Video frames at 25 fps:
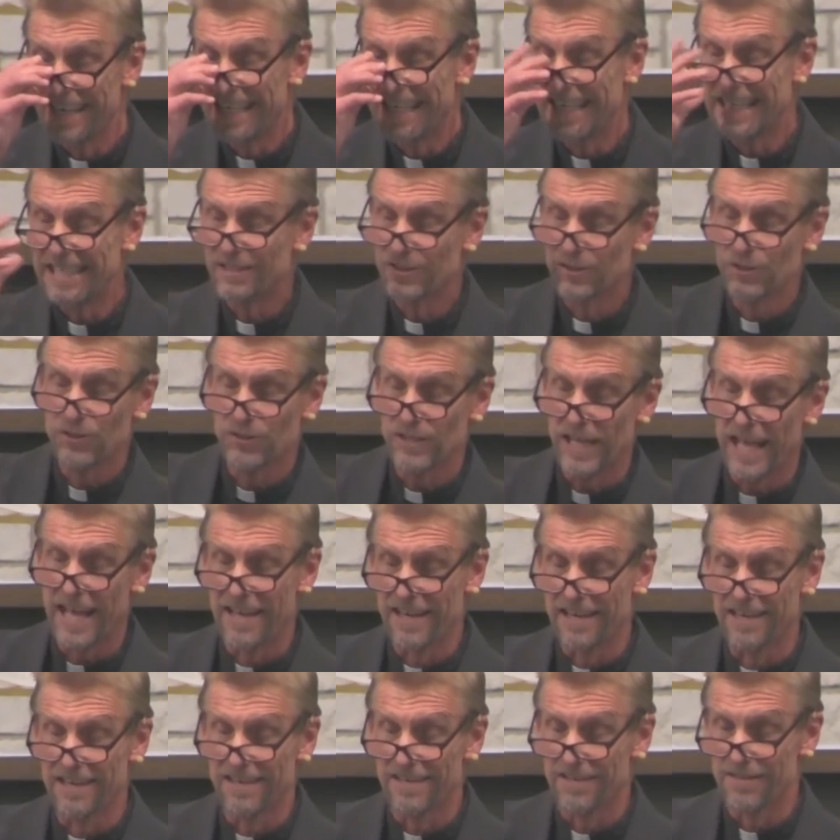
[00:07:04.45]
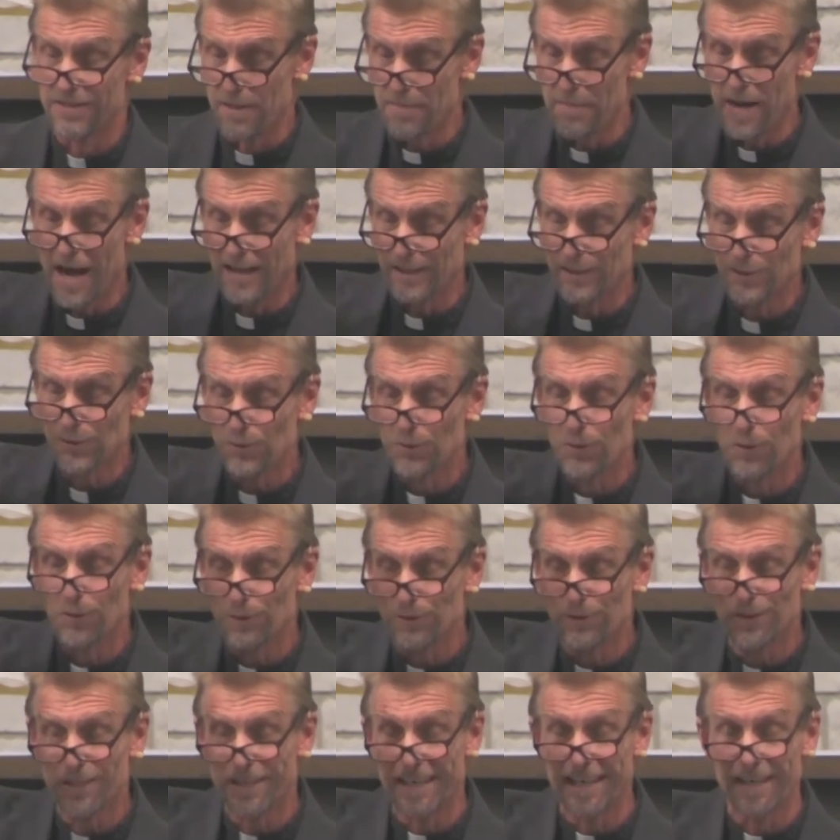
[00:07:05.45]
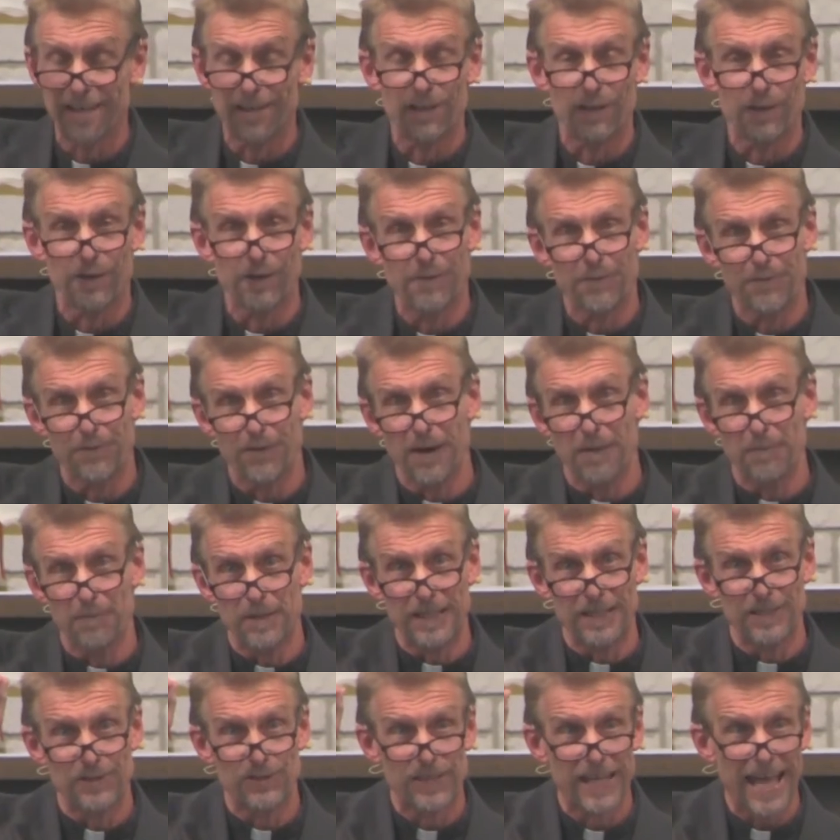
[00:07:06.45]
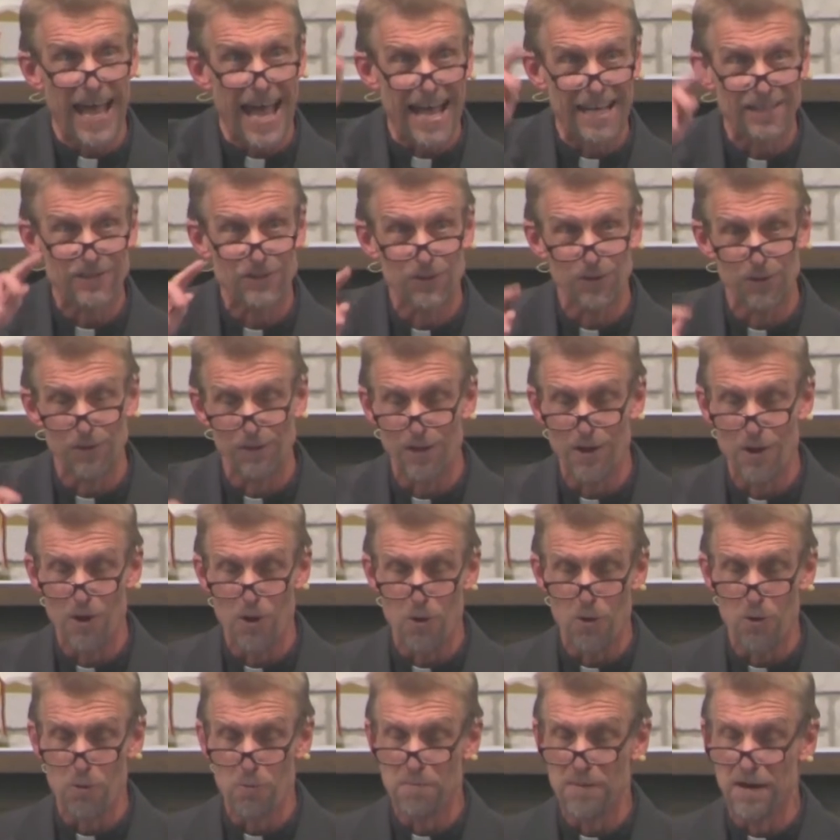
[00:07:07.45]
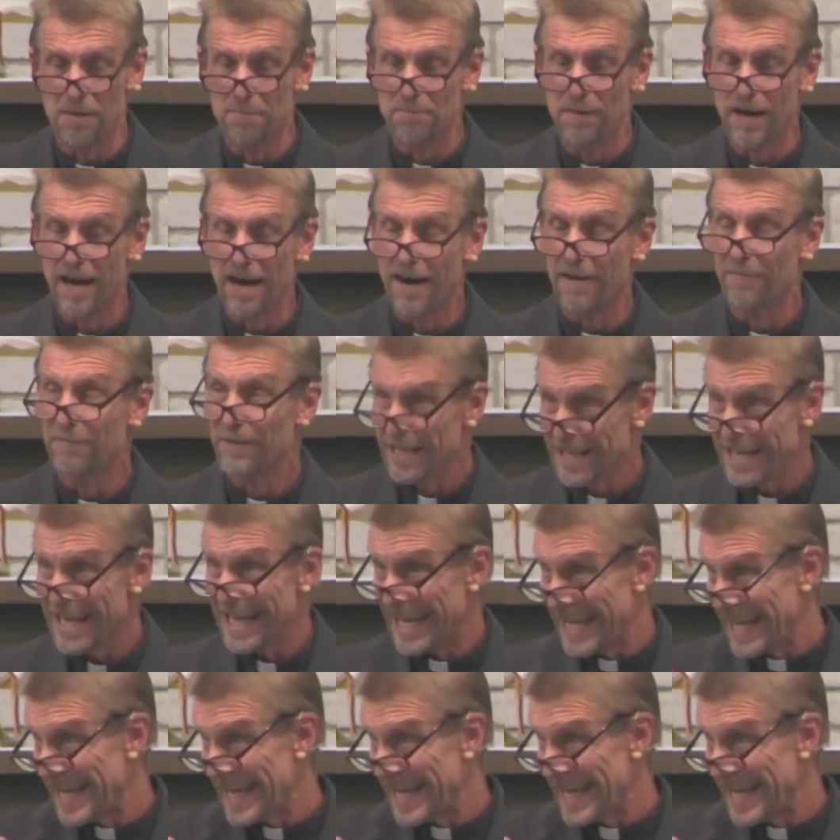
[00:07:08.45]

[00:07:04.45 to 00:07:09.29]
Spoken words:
He'd send the monster's killer from his castle home above.